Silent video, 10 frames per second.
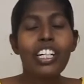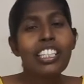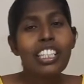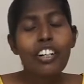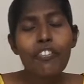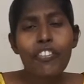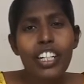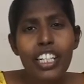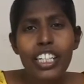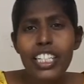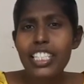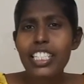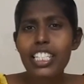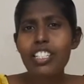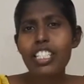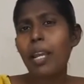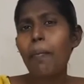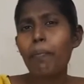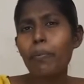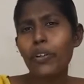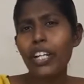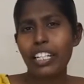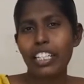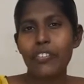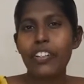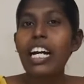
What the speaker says: The word itself says protective.